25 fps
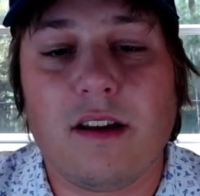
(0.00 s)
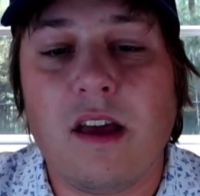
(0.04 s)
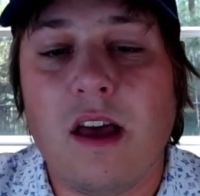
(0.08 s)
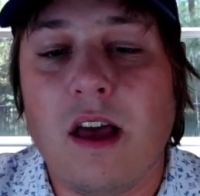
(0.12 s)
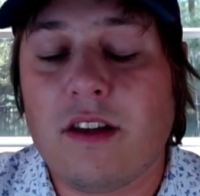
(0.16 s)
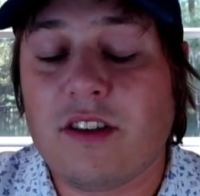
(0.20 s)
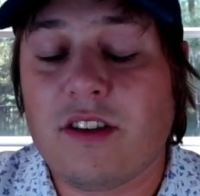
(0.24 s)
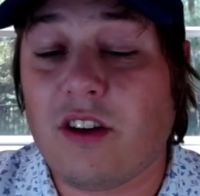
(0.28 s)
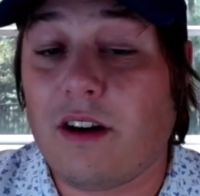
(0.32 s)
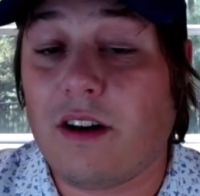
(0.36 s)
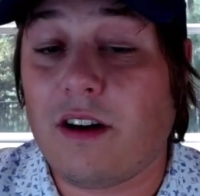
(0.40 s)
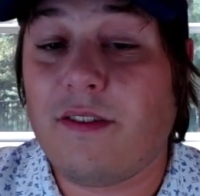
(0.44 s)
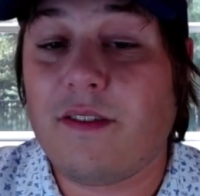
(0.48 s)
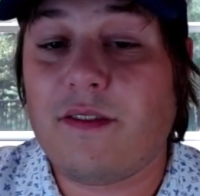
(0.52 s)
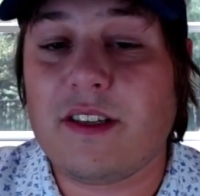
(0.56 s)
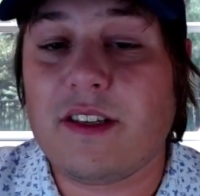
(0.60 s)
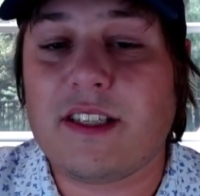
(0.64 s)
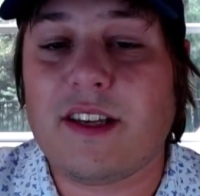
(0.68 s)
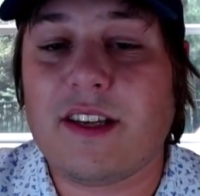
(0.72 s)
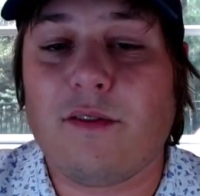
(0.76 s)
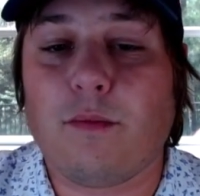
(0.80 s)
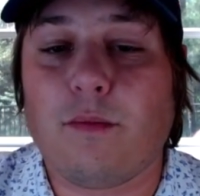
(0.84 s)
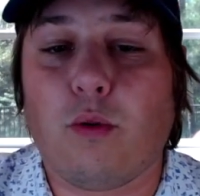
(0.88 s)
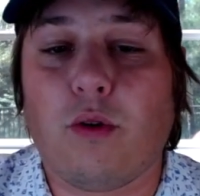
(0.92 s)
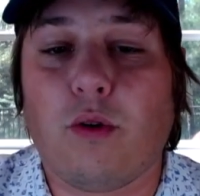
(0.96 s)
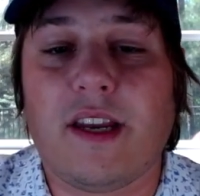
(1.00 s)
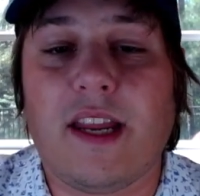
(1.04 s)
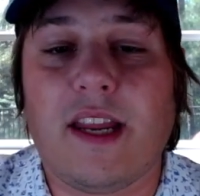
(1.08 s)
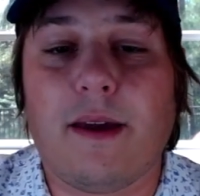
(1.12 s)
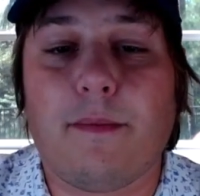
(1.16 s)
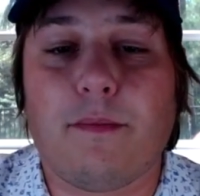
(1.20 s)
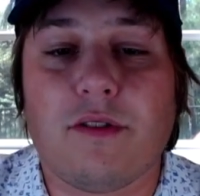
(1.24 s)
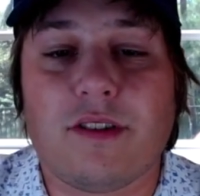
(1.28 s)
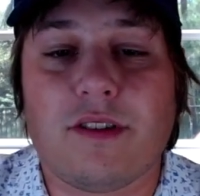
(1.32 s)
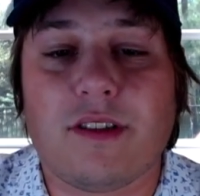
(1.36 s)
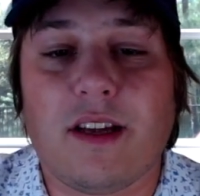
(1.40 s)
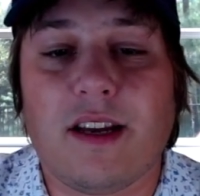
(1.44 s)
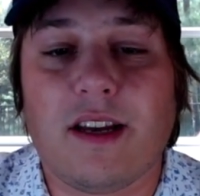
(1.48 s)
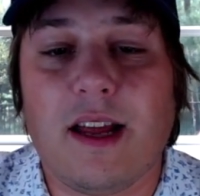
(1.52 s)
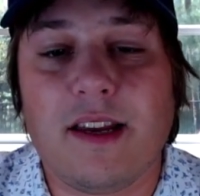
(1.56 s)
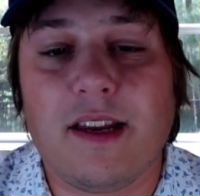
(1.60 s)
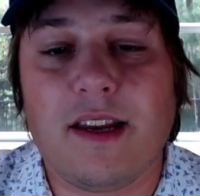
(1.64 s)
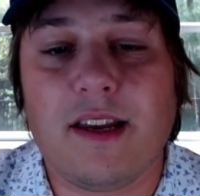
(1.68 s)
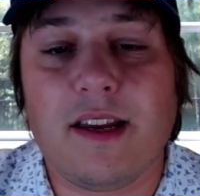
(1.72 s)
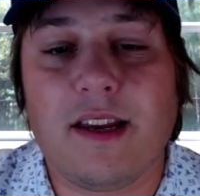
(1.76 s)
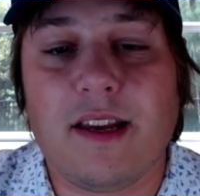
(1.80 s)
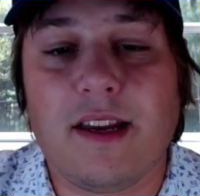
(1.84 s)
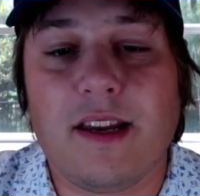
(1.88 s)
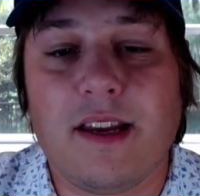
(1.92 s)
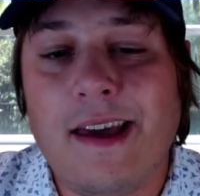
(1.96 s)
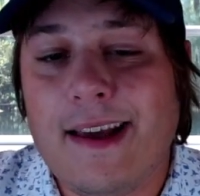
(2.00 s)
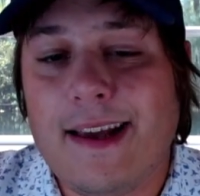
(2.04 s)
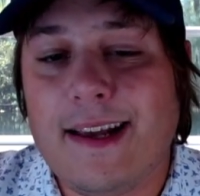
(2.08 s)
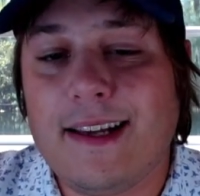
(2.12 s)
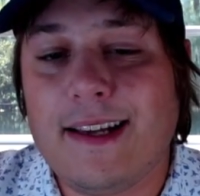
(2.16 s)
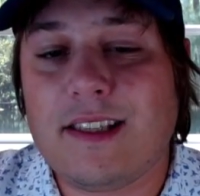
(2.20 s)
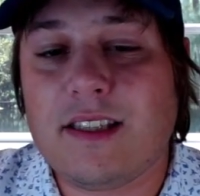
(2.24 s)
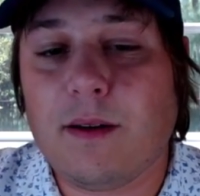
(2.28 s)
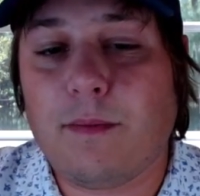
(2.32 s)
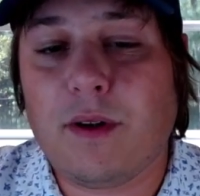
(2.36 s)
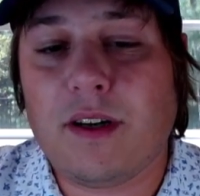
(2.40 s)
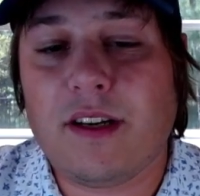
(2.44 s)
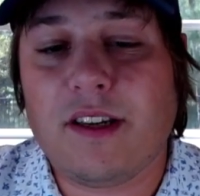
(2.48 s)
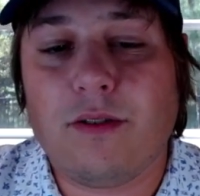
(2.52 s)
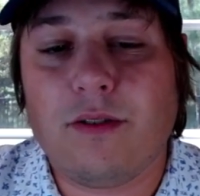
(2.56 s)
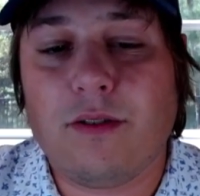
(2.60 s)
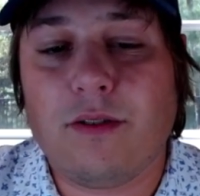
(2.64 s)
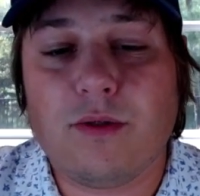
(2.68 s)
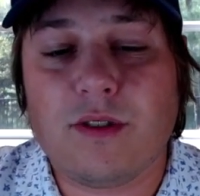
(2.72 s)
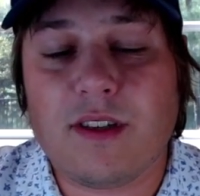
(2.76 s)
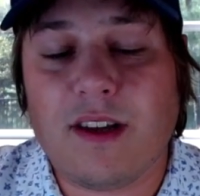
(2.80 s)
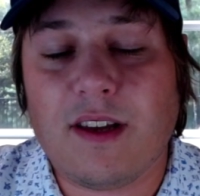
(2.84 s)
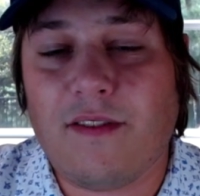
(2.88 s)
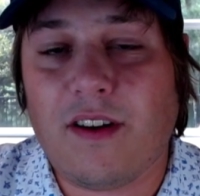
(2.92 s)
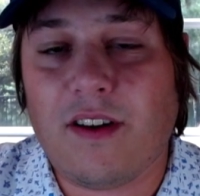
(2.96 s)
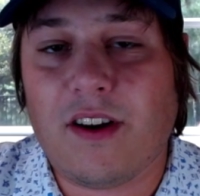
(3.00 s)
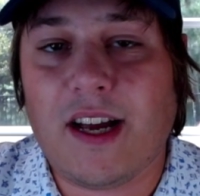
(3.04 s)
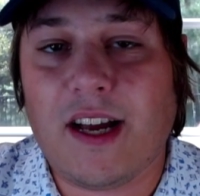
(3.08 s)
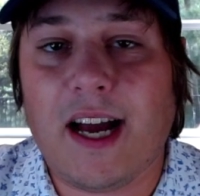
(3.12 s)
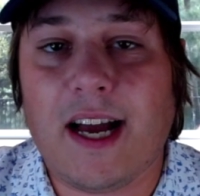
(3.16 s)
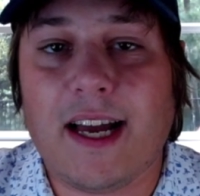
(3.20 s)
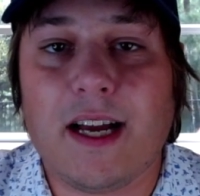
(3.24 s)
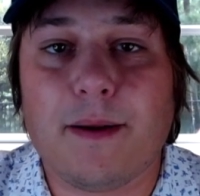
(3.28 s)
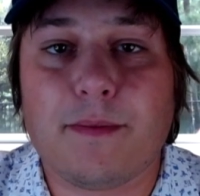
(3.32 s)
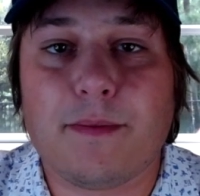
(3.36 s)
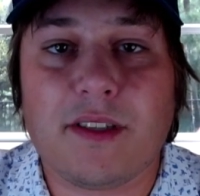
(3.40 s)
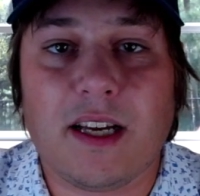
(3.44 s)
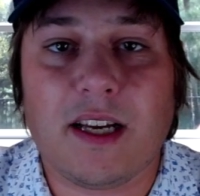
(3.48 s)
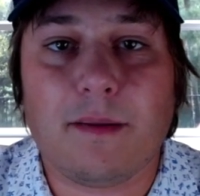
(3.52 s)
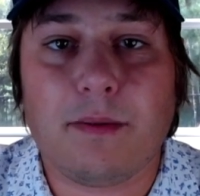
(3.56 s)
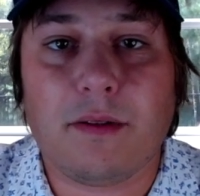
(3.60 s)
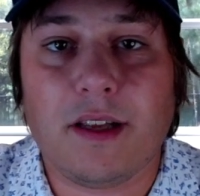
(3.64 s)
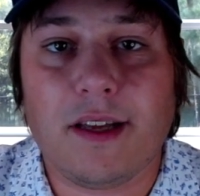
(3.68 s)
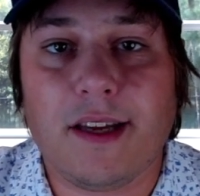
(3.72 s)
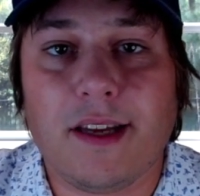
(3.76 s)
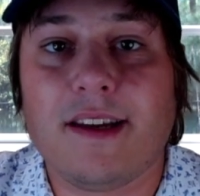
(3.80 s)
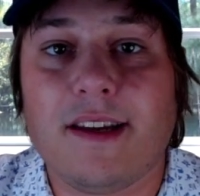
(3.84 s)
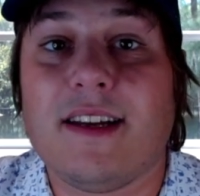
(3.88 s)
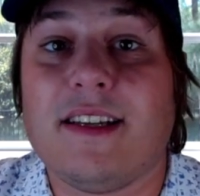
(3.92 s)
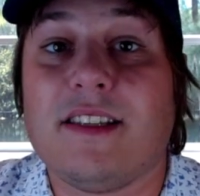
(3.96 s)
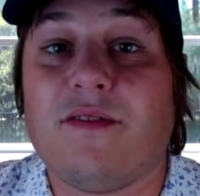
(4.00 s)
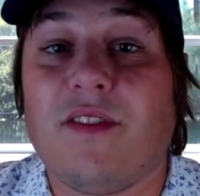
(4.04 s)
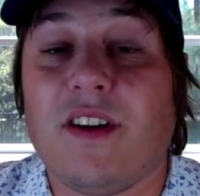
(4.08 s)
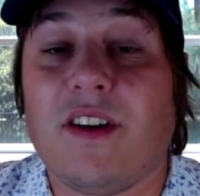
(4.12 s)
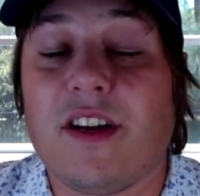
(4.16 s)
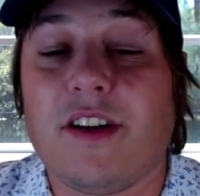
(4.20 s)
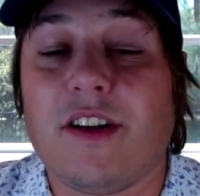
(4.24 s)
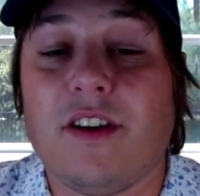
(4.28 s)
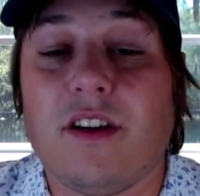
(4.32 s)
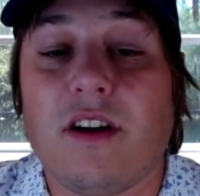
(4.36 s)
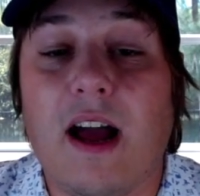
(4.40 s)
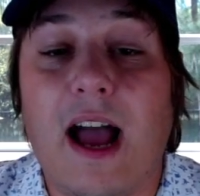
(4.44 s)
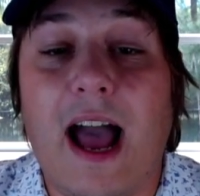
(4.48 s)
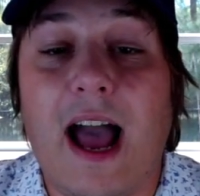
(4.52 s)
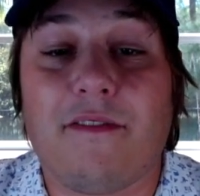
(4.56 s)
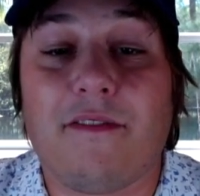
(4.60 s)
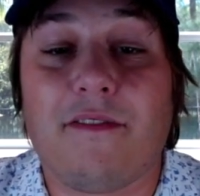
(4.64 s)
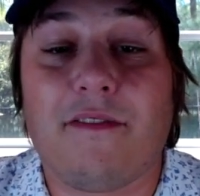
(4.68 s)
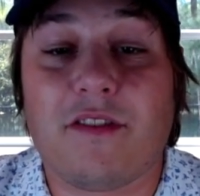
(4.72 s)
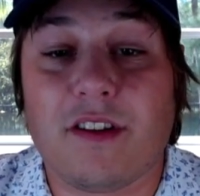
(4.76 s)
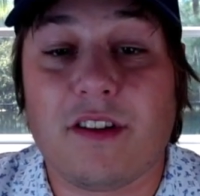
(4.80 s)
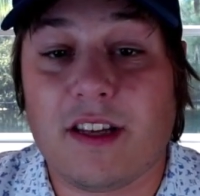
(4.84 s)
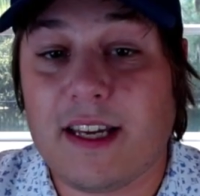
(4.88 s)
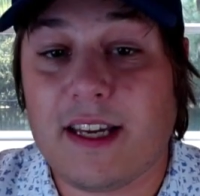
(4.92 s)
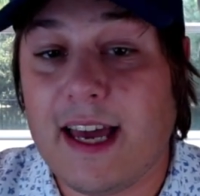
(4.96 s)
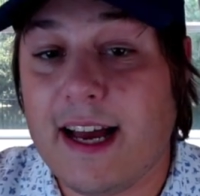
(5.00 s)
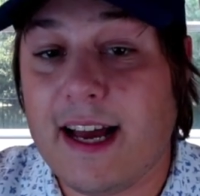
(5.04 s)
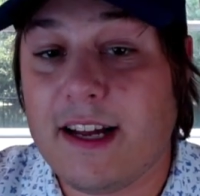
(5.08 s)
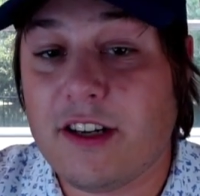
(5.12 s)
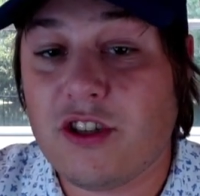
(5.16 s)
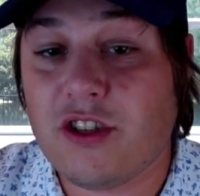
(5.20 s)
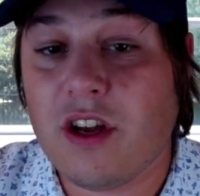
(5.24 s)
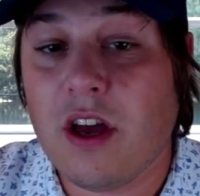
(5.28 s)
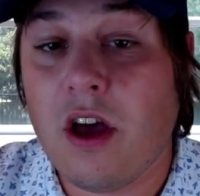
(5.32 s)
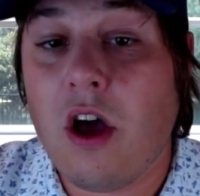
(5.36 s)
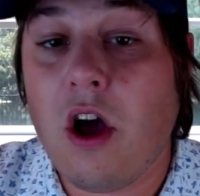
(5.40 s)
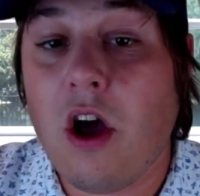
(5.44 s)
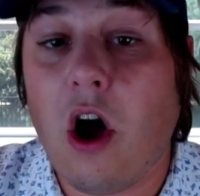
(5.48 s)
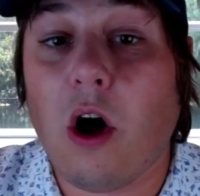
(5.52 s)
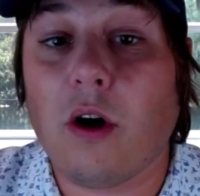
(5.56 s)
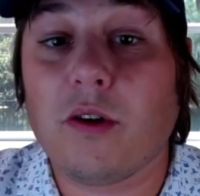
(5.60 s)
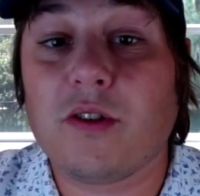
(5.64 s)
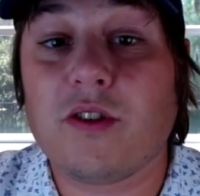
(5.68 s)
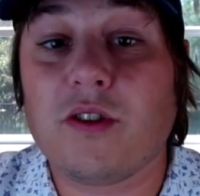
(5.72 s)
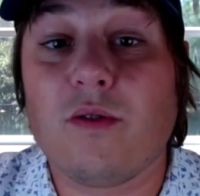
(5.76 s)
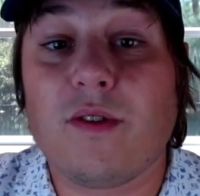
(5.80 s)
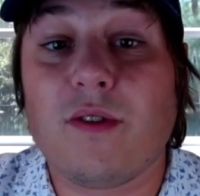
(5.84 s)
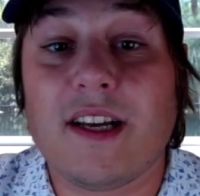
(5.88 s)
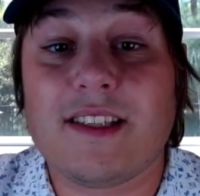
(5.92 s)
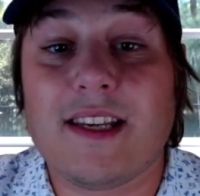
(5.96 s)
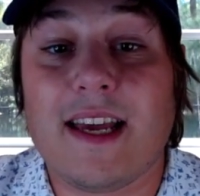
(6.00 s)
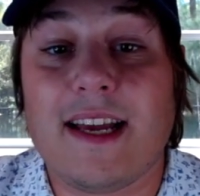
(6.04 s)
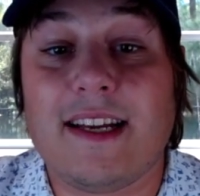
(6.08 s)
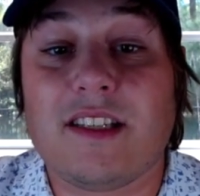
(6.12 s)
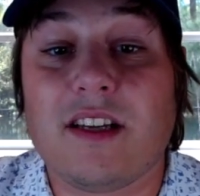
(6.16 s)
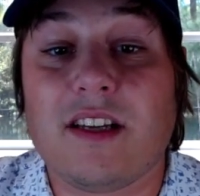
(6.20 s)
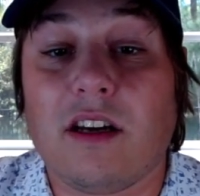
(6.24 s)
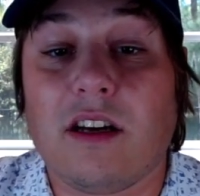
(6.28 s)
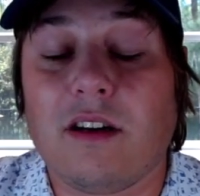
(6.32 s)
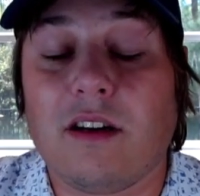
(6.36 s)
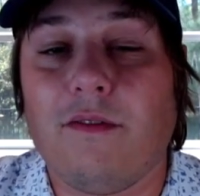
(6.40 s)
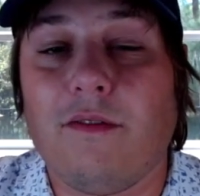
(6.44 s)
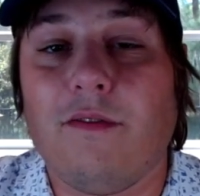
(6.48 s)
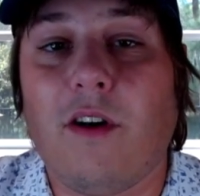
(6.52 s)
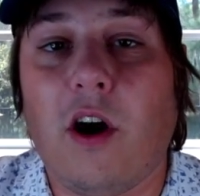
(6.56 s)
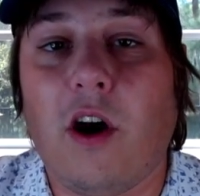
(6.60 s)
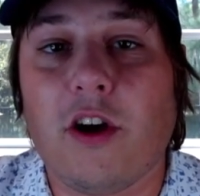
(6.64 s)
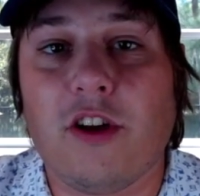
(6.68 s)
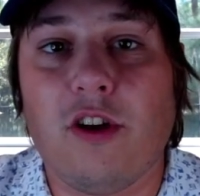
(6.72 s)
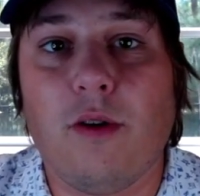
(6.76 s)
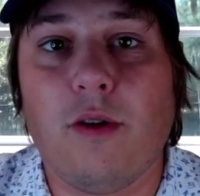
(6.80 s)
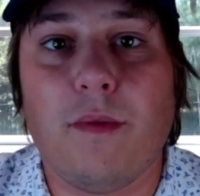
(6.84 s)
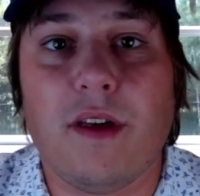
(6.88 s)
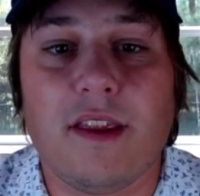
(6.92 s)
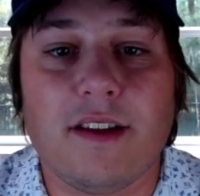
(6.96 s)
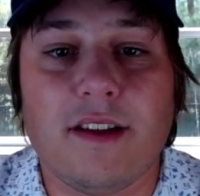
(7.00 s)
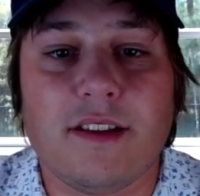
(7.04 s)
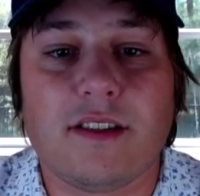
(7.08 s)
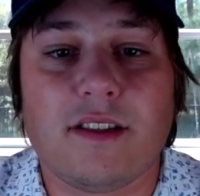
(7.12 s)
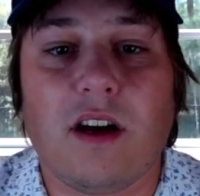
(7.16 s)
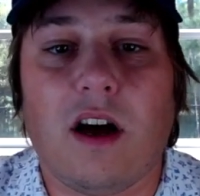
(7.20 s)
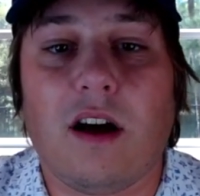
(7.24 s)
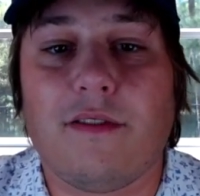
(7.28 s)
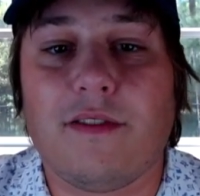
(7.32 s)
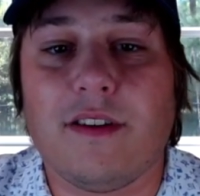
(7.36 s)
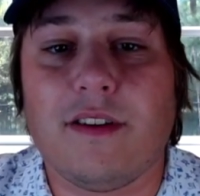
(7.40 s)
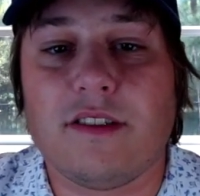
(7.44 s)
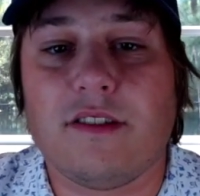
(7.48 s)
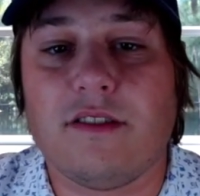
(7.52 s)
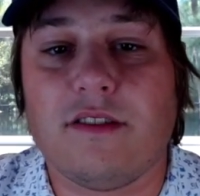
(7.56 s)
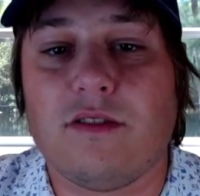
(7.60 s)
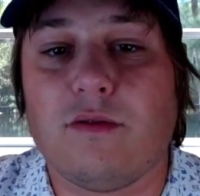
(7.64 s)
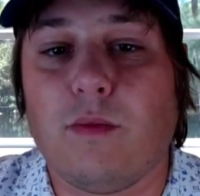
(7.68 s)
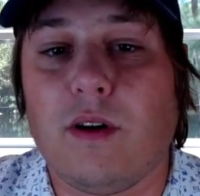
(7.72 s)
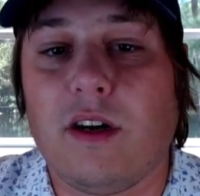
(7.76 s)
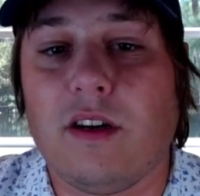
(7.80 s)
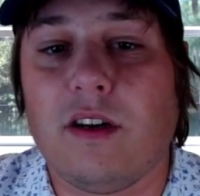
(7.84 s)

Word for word: Sorry, 57.8%. I mean, he's somebody who's very high upside play, is very good after the catch, also gets a ton of volume in this offense as well.